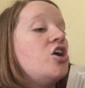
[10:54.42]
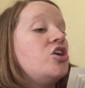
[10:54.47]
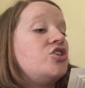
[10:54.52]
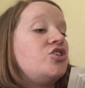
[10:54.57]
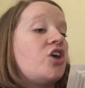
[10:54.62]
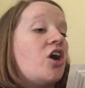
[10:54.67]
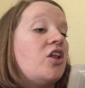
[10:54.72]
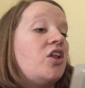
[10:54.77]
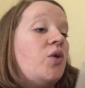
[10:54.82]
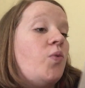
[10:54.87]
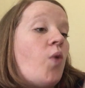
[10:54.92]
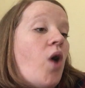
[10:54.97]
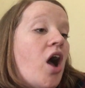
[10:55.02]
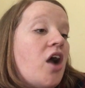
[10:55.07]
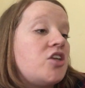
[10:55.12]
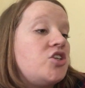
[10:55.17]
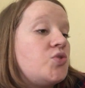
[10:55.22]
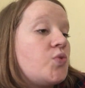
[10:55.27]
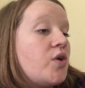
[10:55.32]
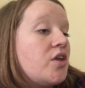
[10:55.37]
Charlotte
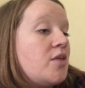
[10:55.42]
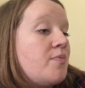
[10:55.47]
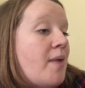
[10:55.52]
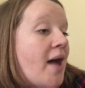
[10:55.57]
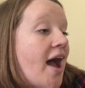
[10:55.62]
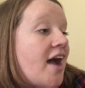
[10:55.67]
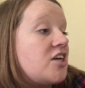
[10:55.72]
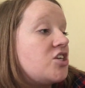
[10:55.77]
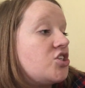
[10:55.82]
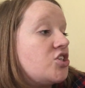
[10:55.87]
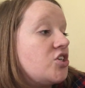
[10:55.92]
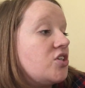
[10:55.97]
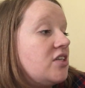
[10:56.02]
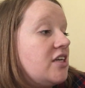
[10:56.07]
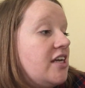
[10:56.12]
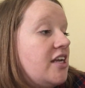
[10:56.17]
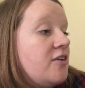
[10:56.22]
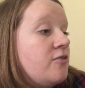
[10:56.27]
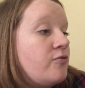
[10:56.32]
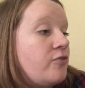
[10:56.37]
walked toward the pasture,
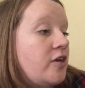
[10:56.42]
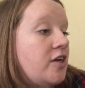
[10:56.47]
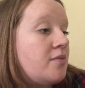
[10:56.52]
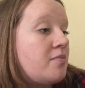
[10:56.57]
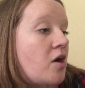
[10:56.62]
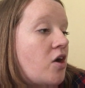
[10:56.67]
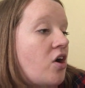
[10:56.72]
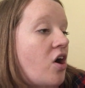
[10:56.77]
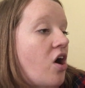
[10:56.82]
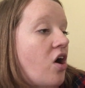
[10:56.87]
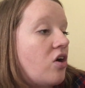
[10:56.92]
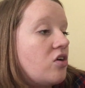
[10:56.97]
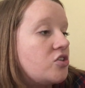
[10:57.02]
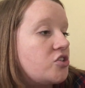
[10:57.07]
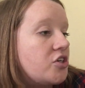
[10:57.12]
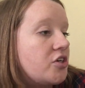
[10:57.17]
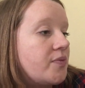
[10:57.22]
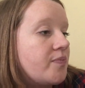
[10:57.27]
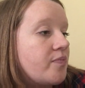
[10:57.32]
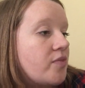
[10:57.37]
leading Freedom on a
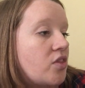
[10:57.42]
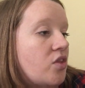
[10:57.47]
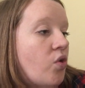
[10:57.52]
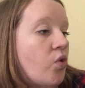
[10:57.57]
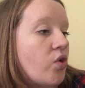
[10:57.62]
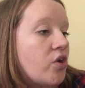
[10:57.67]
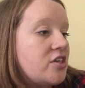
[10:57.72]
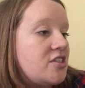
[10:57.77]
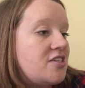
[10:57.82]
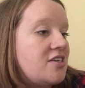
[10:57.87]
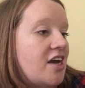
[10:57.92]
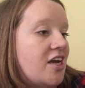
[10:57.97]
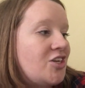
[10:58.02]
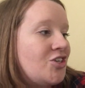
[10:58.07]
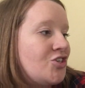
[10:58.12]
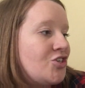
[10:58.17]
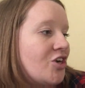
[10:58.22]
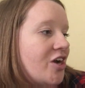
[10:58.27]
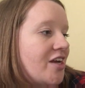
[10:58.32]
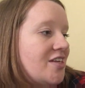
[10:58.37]
halter. The horse
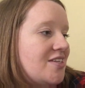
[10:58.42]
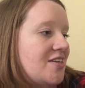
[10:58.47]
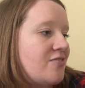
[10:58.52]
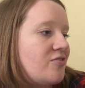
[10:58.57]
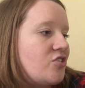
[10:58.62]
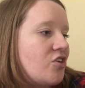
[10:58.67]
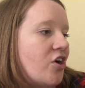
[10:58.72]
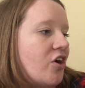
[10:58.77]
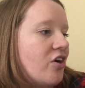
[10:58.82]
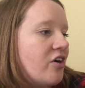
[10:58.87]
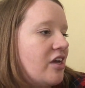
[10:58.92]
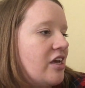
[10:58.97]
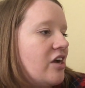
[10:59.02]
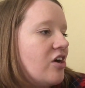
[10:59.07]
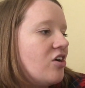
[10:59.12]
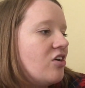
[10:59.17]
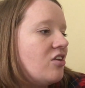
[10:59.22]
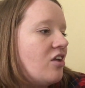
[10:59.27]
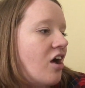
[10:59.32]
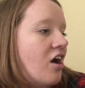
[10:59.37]
nudged her as if to hurry
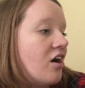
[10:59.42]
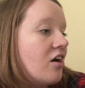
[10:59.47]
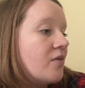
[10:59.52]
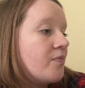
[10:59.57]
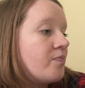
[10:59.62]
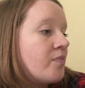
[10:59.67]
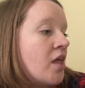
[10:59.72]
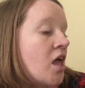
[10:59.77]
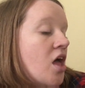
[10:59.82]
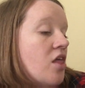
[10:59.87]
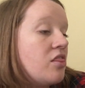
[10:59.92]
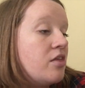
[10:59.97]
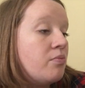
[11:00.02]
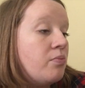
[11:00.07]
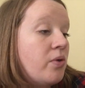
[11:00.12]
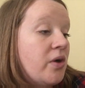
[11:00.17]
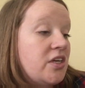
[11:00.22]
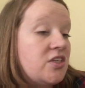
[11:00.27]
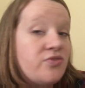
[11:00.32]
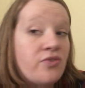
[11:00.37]
her along. The
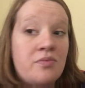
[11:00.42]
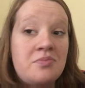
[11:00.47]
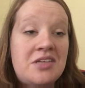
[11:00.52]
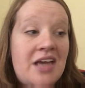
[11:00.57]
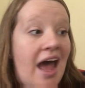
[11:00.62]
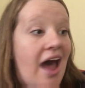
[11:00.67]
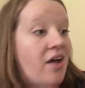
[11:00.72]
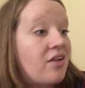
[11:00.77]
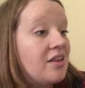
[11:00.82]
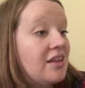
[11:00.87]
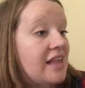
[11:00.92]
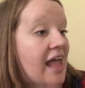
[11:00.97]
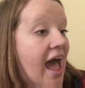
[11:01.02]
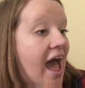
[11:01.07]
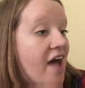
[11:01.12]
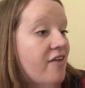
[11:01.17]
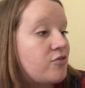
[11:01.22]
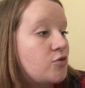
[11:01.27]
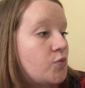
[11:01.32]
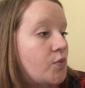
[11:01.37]
boys from town
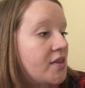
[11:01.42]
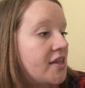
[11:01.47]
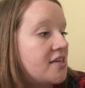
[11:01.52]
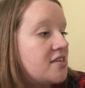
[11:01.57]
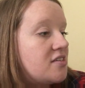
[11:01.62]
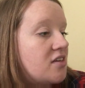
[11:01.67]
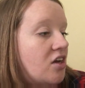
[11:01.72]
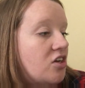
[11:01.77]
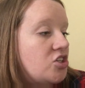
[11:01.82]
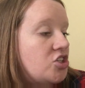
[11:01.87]
laughed when they saw